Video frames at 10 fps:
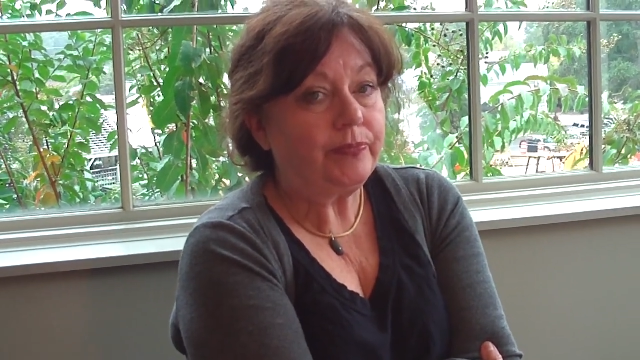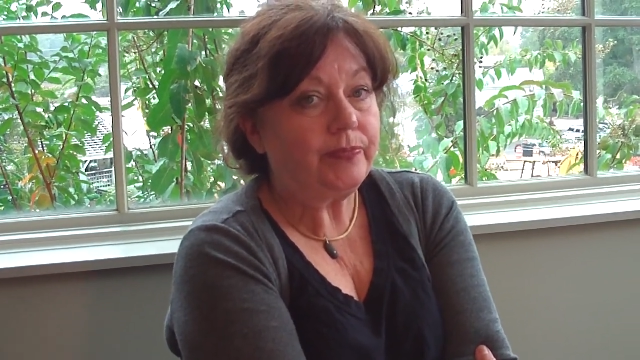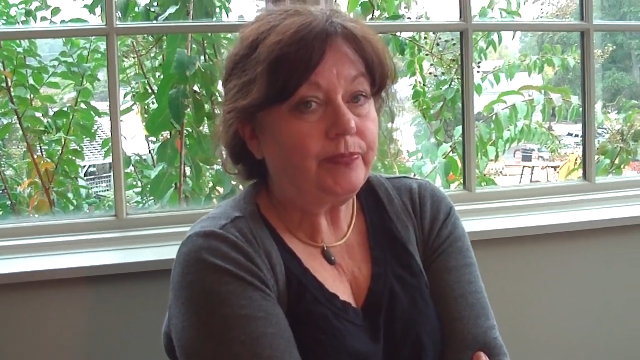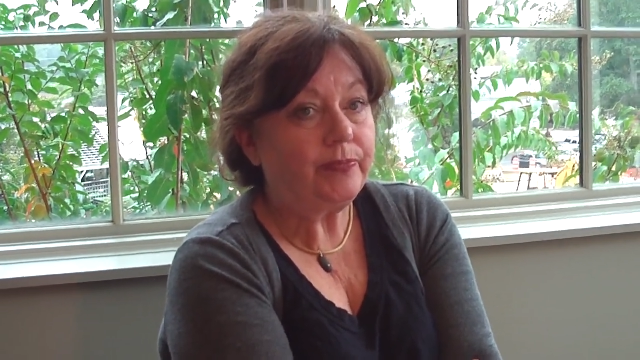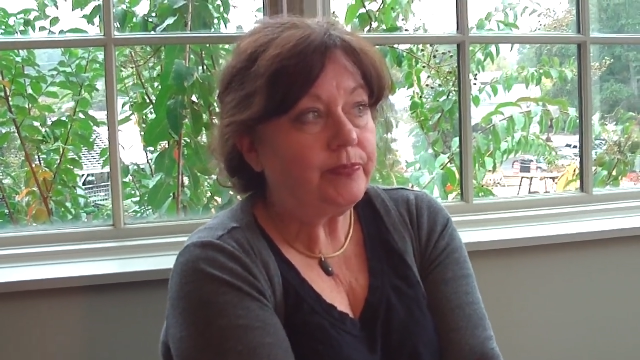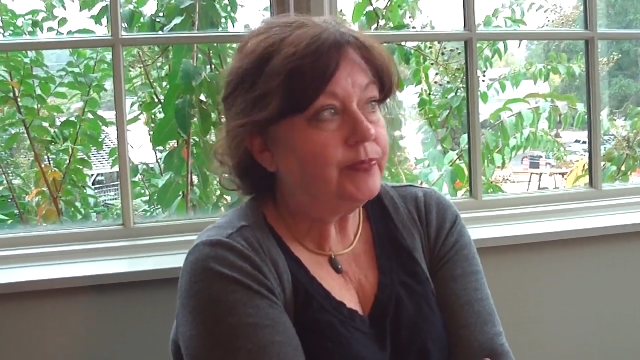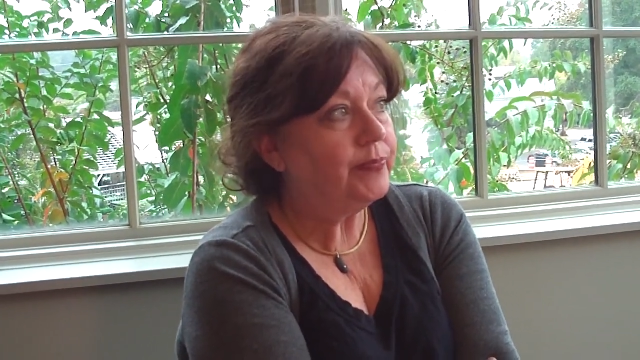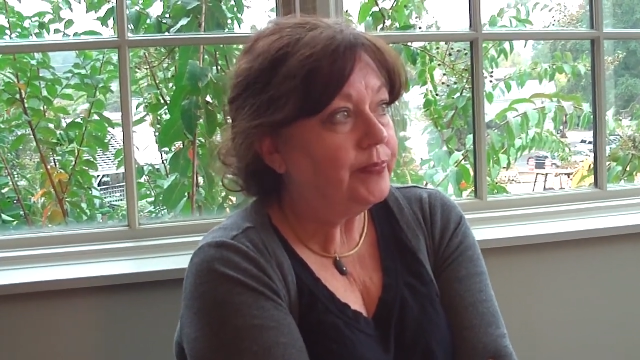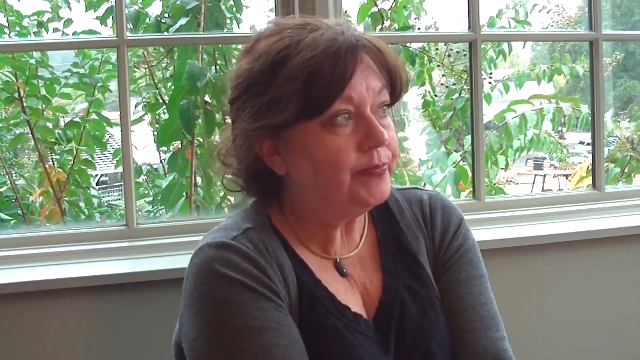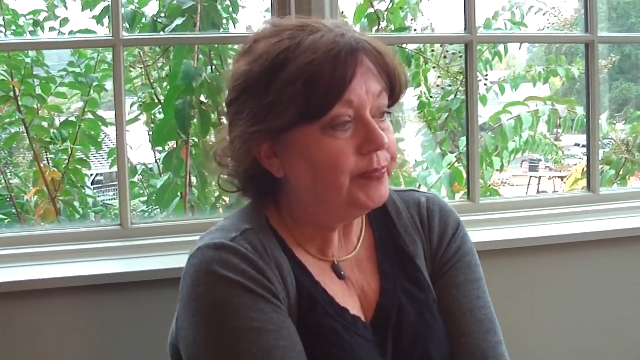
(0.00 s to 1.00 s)
Okay.
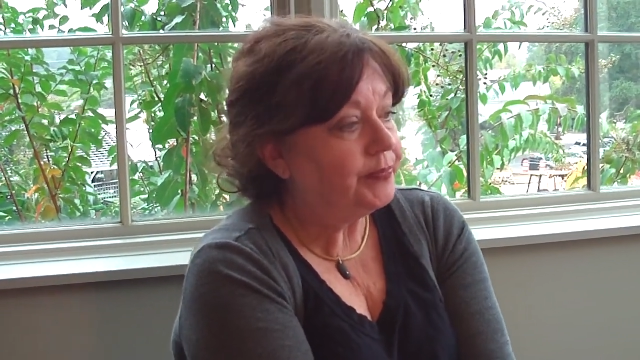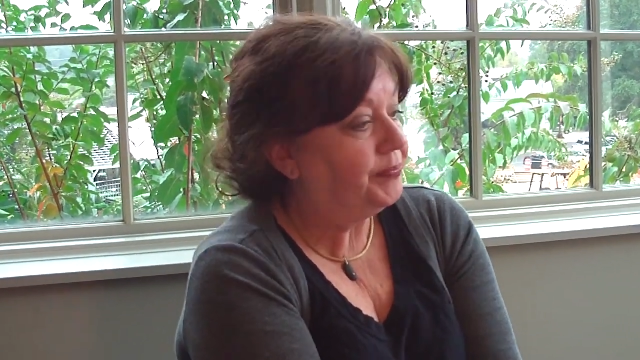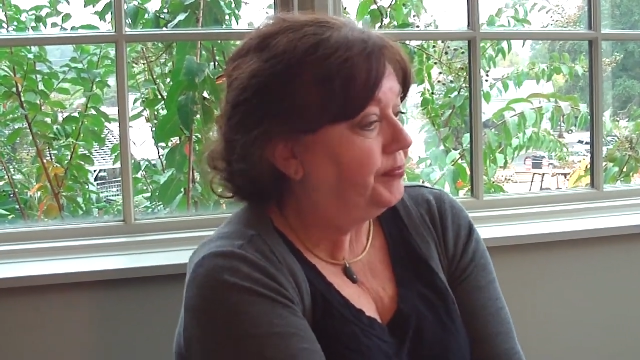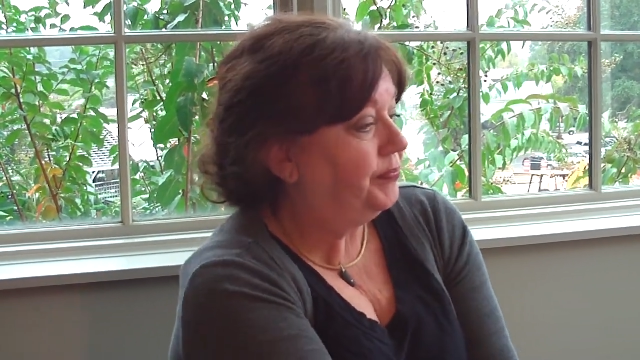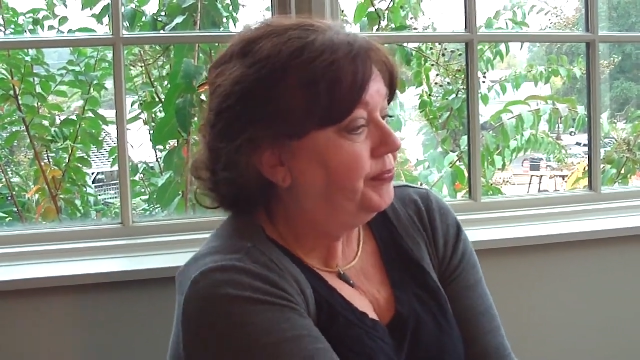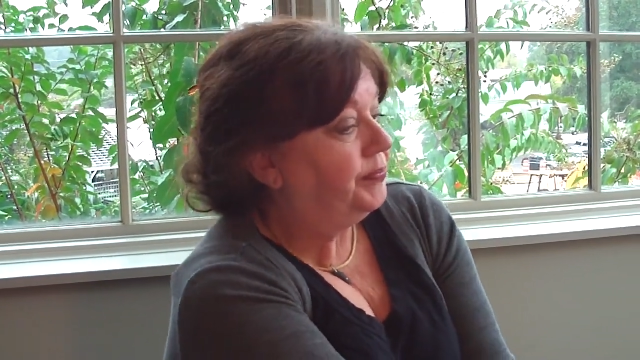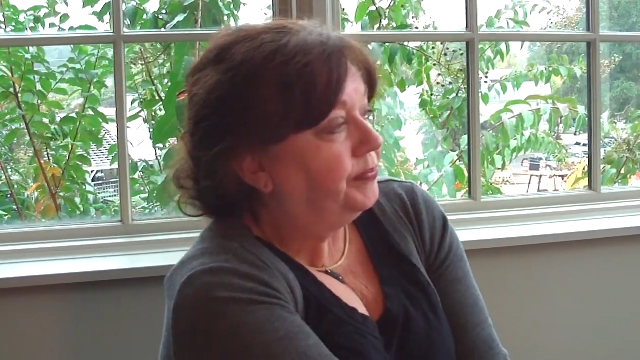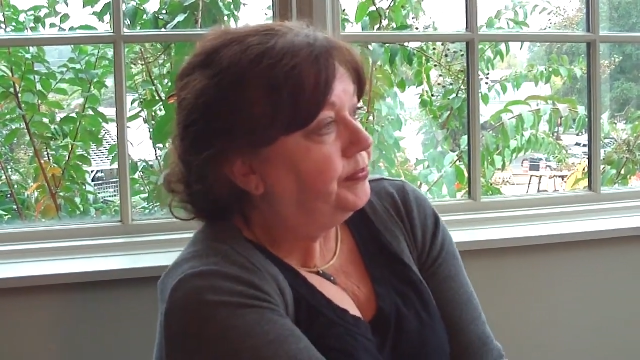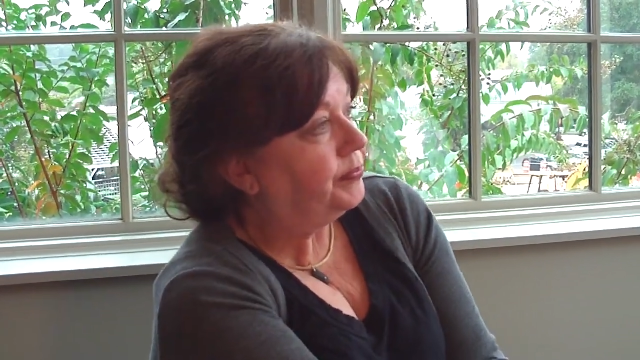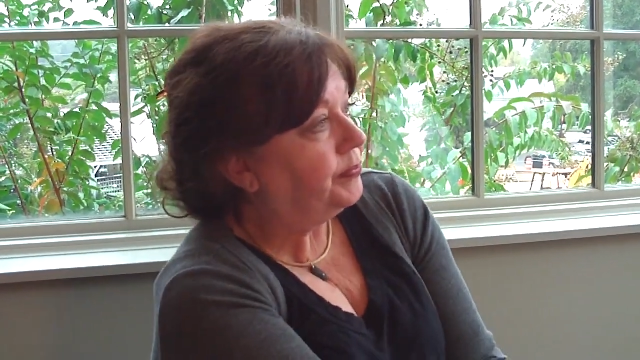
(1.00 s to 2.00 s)

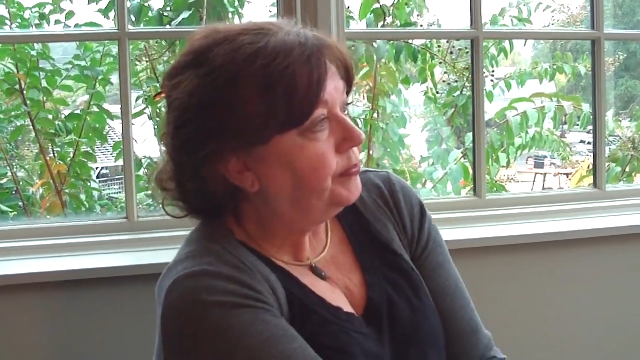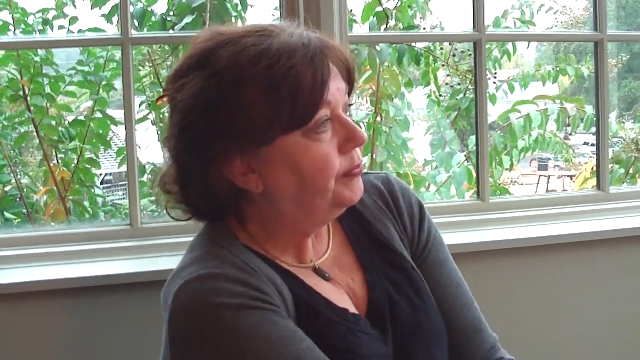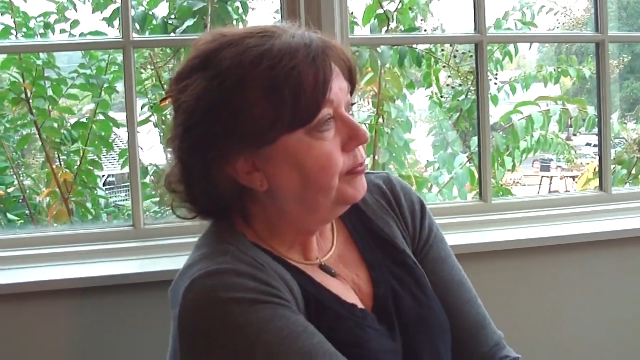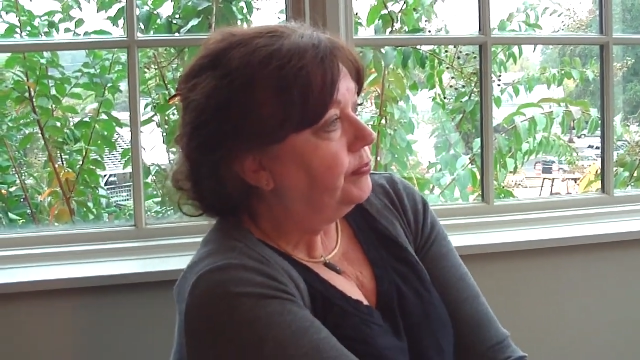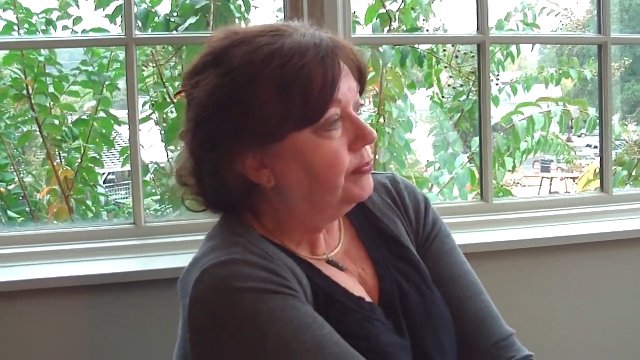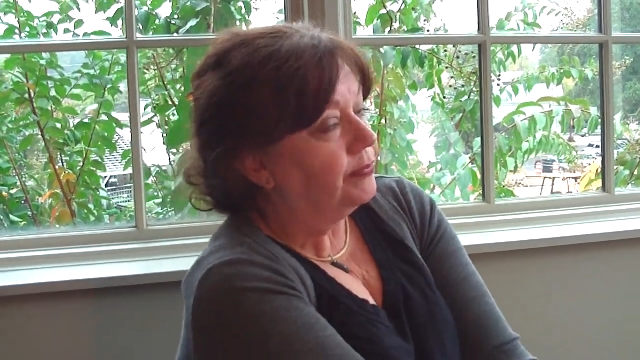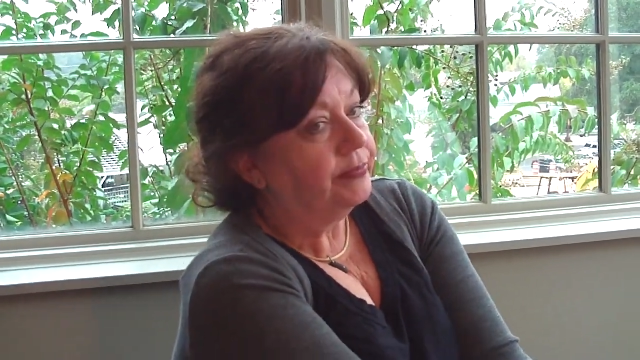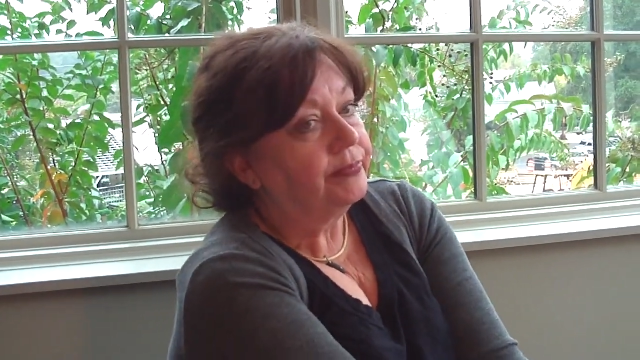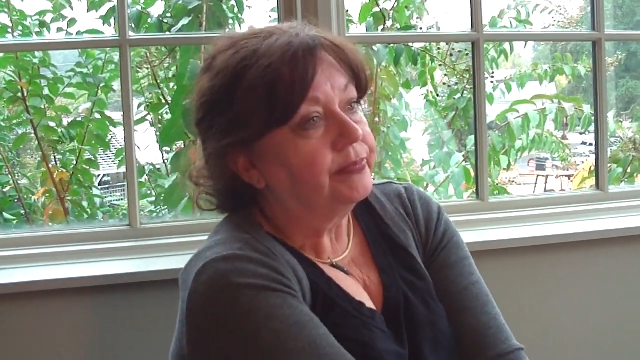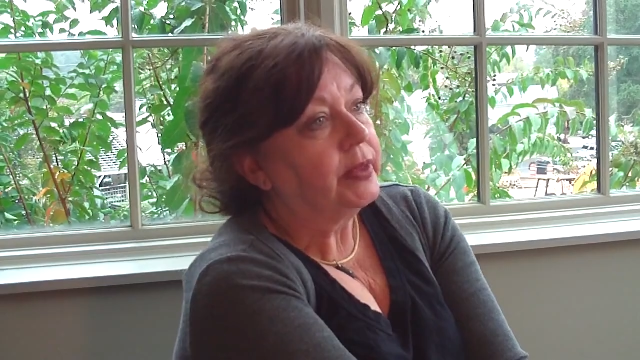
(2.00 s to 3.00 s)
Sherry, could you state
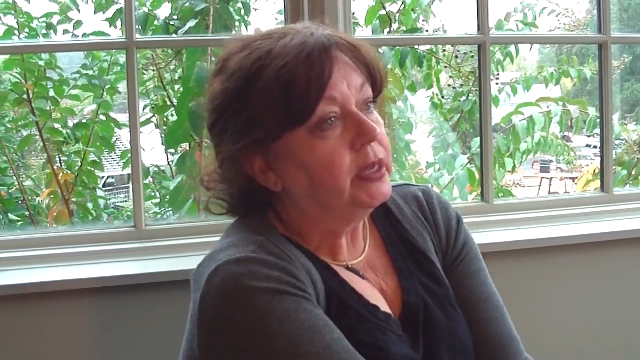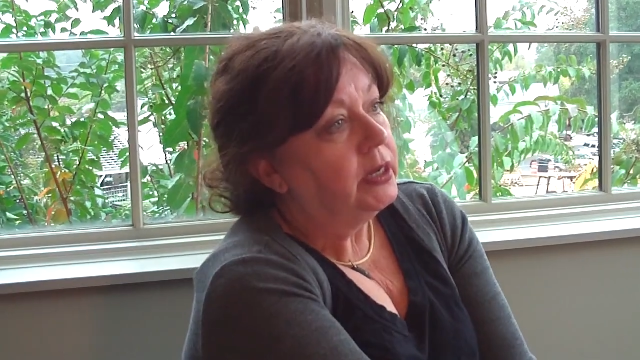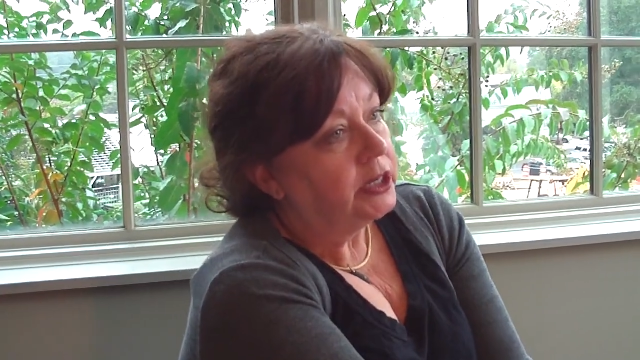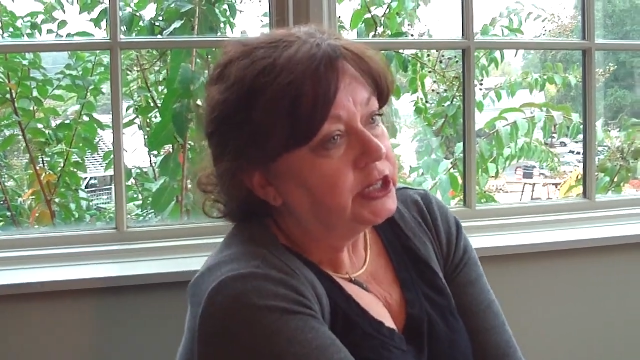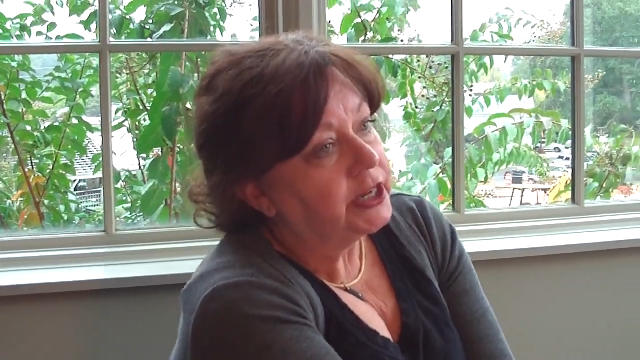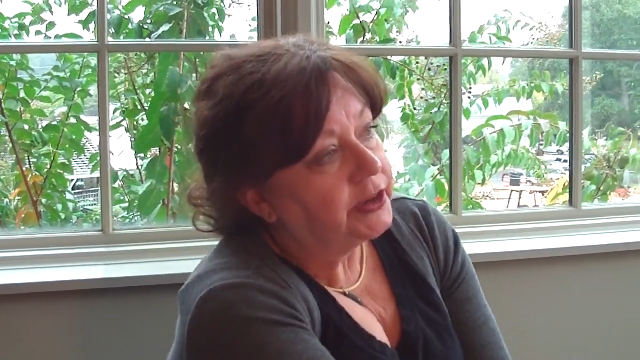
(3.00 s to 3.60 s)
your full name again?